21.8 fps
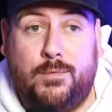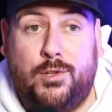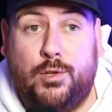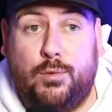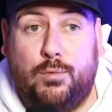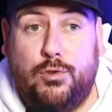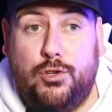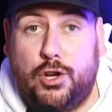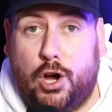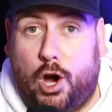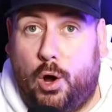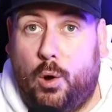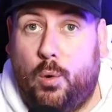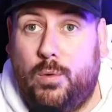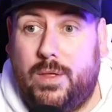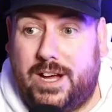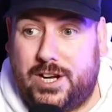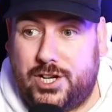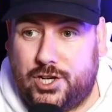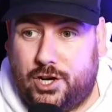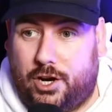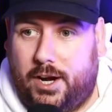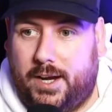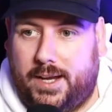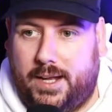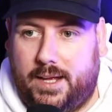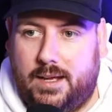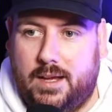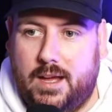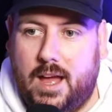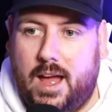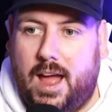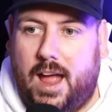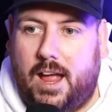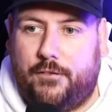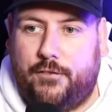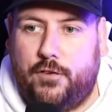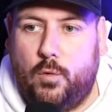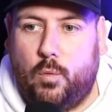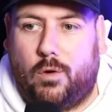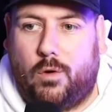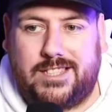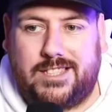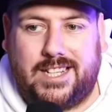You'll know they're shiny. If
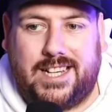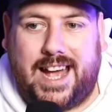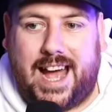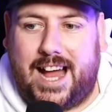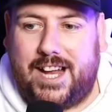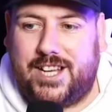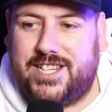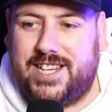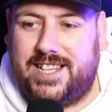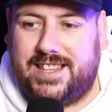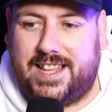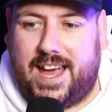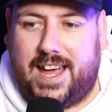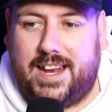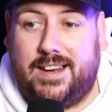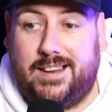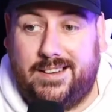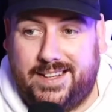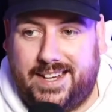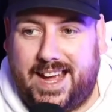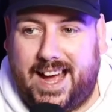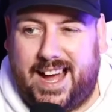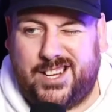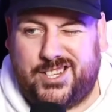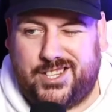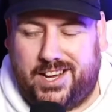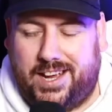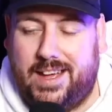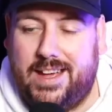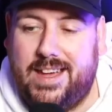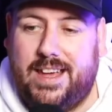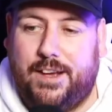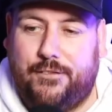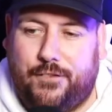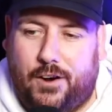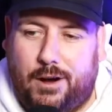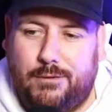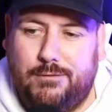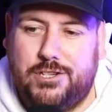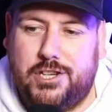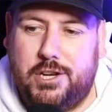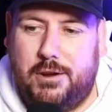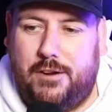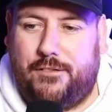you to catch it, then catch it. If I
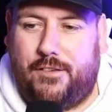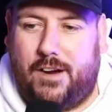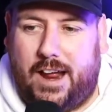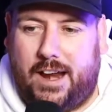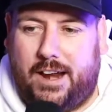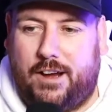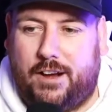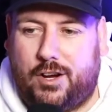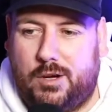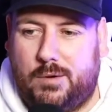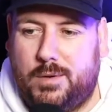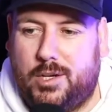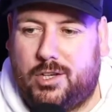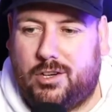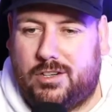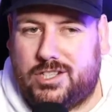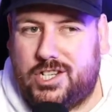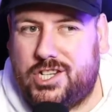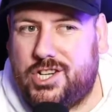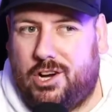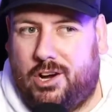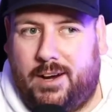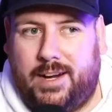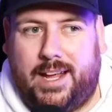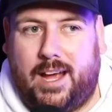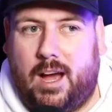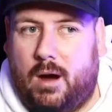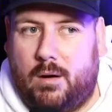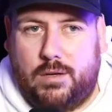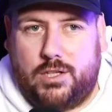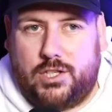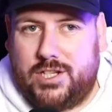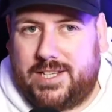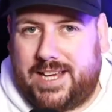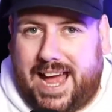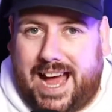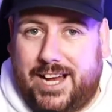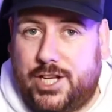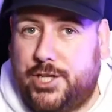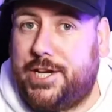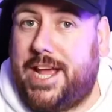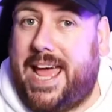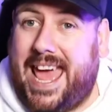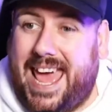was you and I come across a shiny, I would just
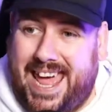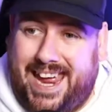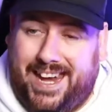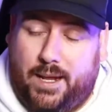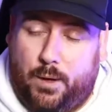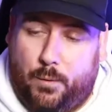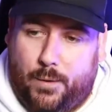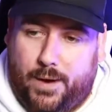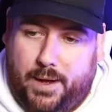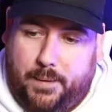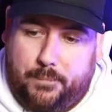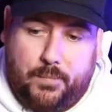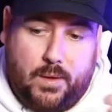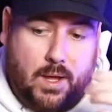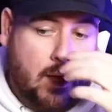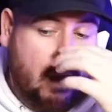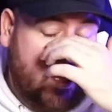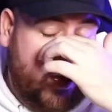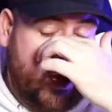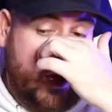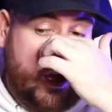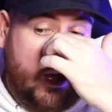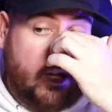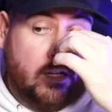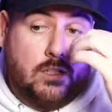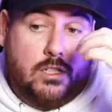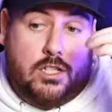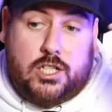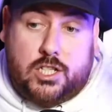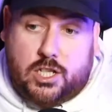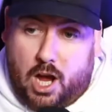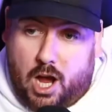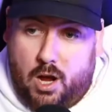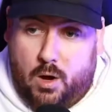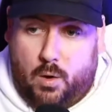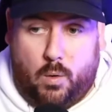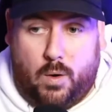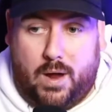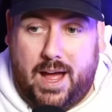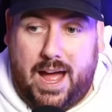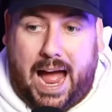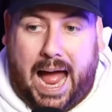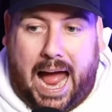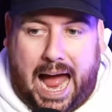catch it anyway. So
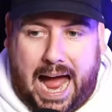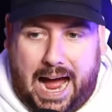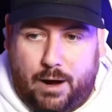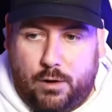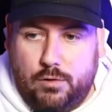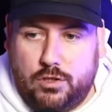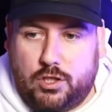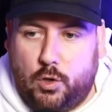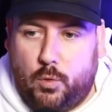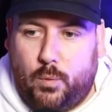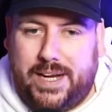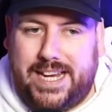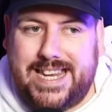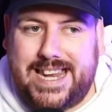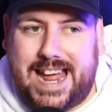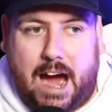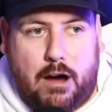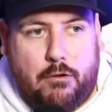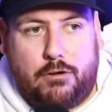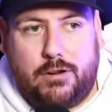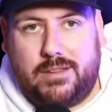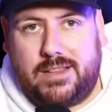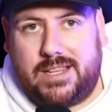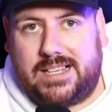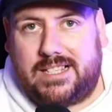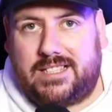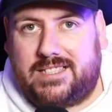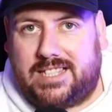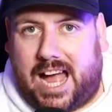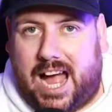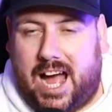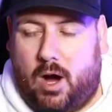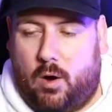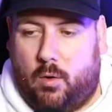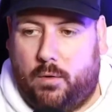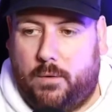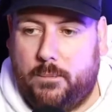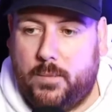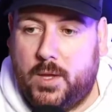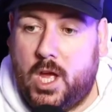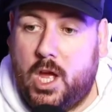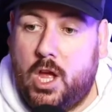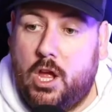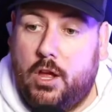how do we narrow this down?
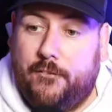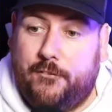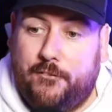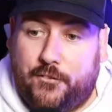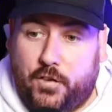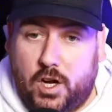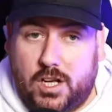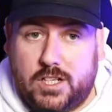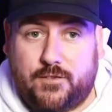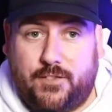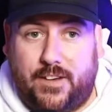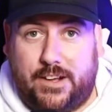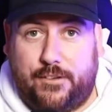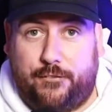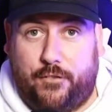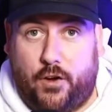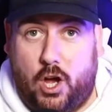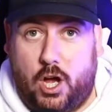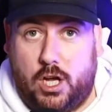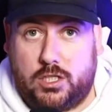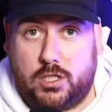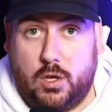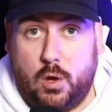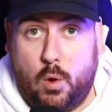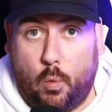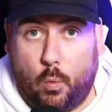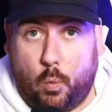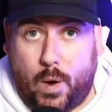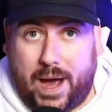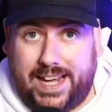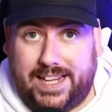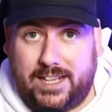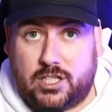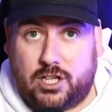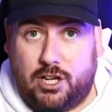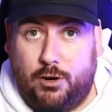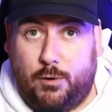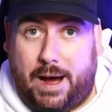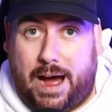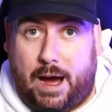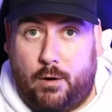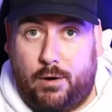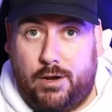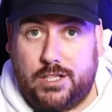First things first, wait 2
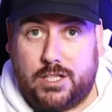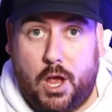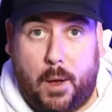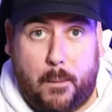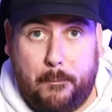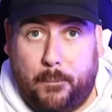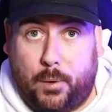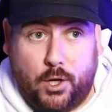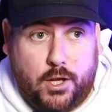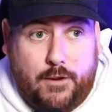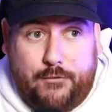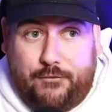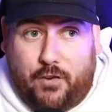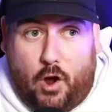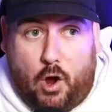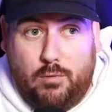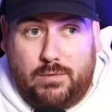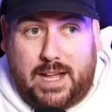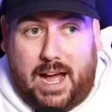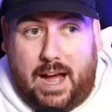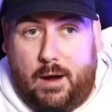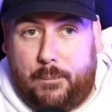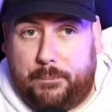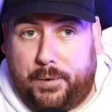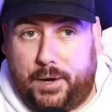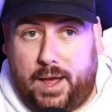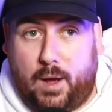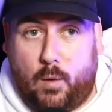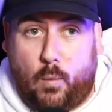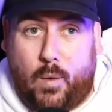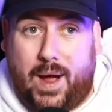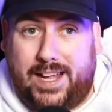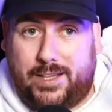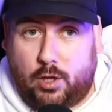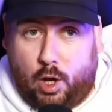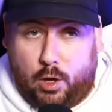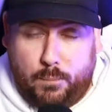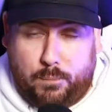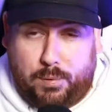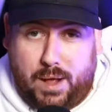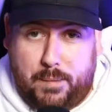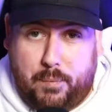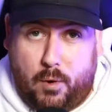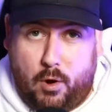hours, put your phone down, put it away, don't
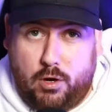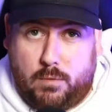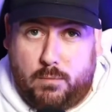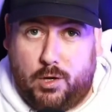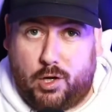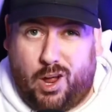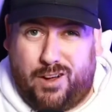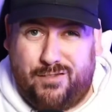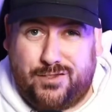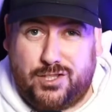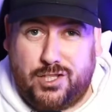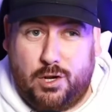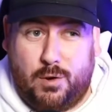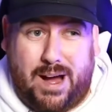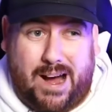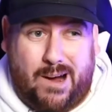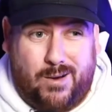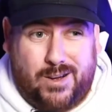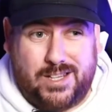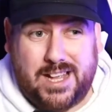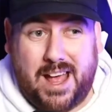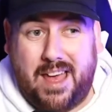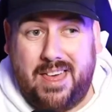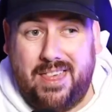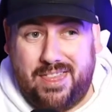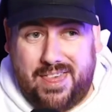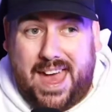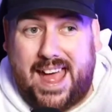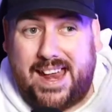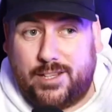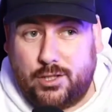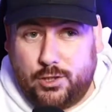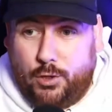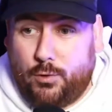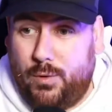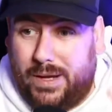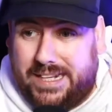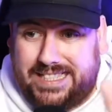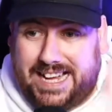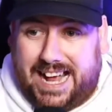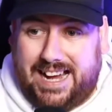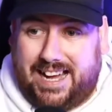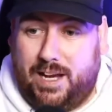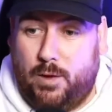play Pokemon Go for 2 hours, then do
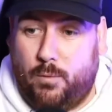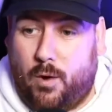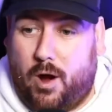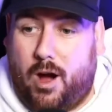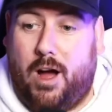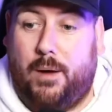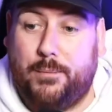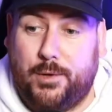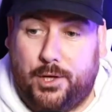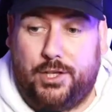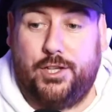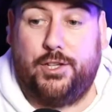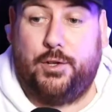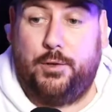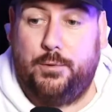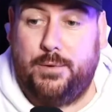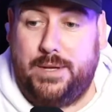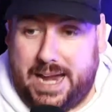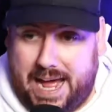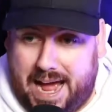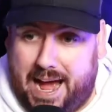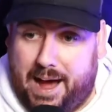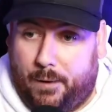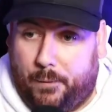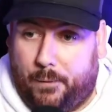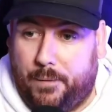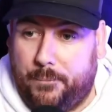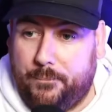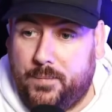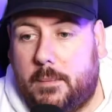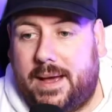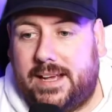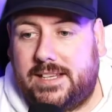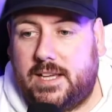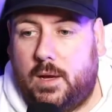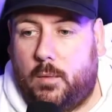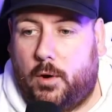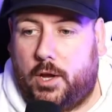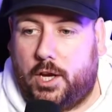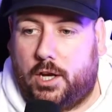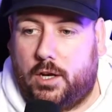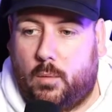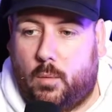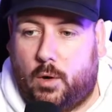exactly what I'm going to do now. So basically
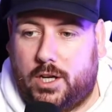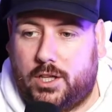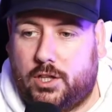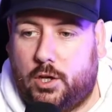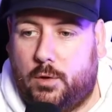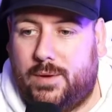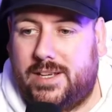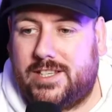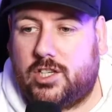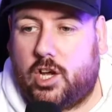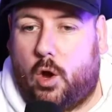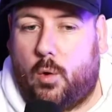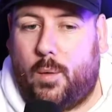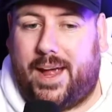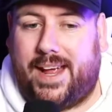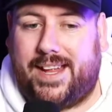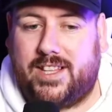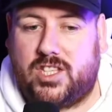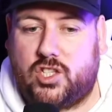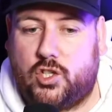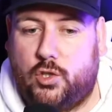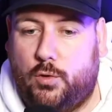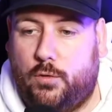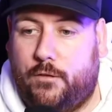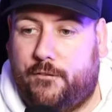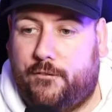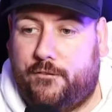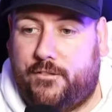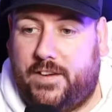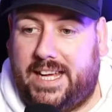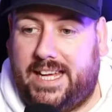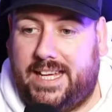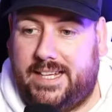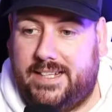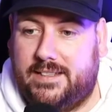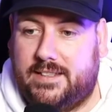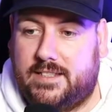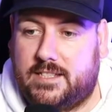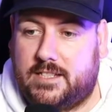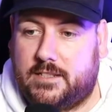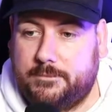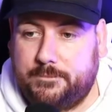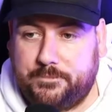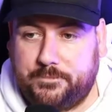what you're going to want to do is go into
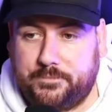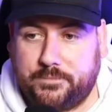feeds.